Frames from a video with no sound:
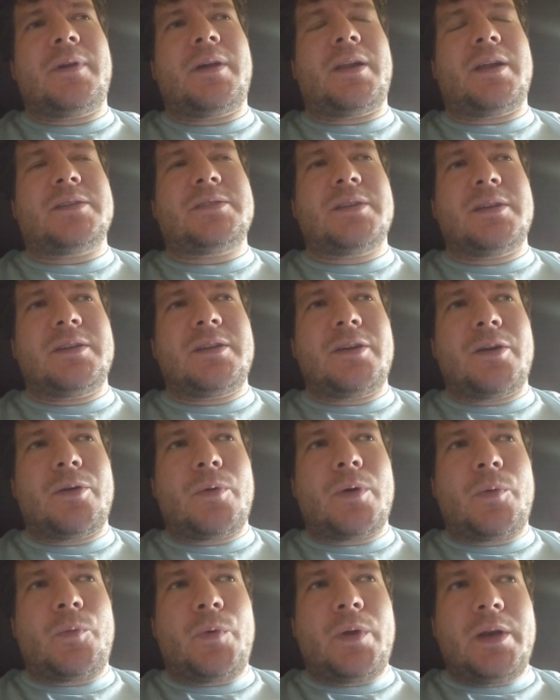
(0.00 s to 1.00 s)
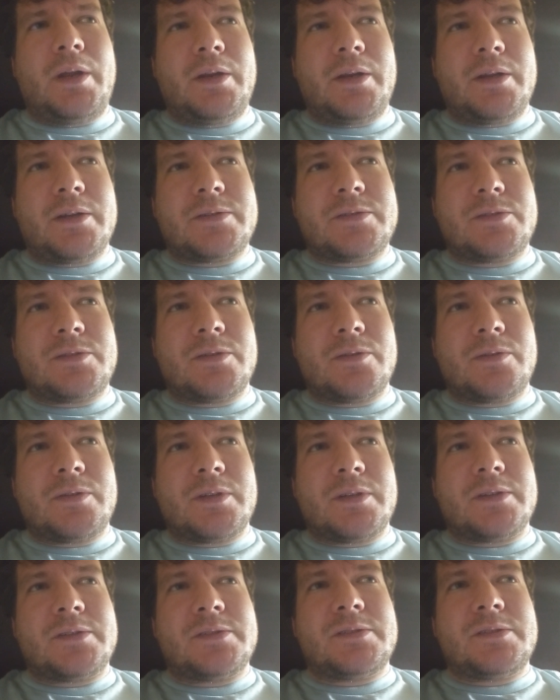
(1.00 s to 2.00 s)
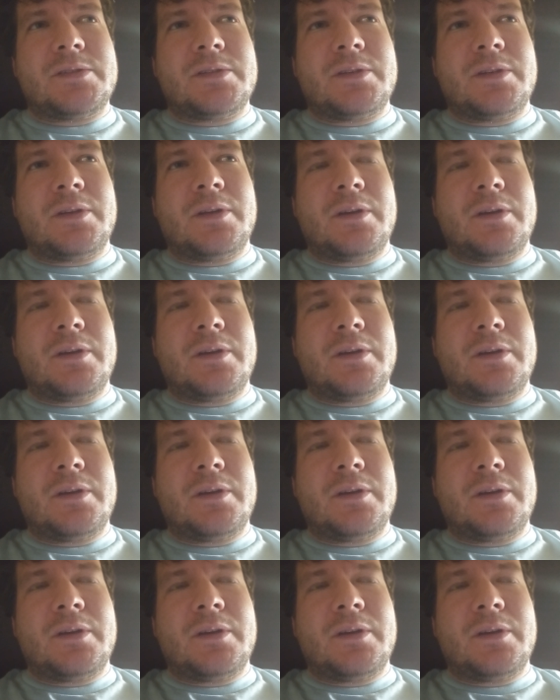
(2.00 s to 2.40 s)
And I said, you know what? We need to institute this